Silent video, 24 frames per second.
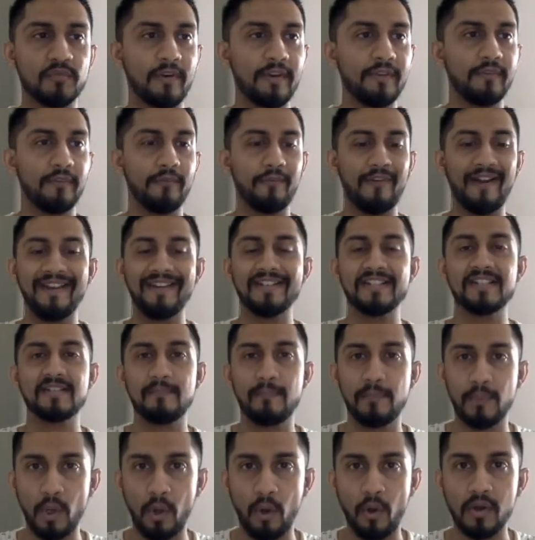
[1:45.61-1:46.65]
of the
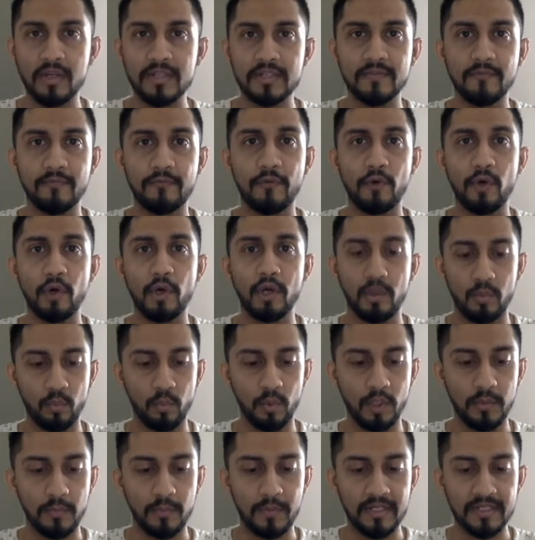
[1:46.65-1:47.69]
finest blogs for
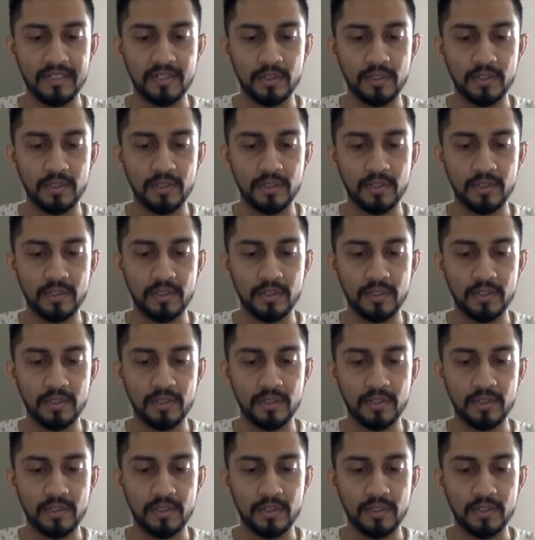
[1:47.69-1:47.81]
WordPress.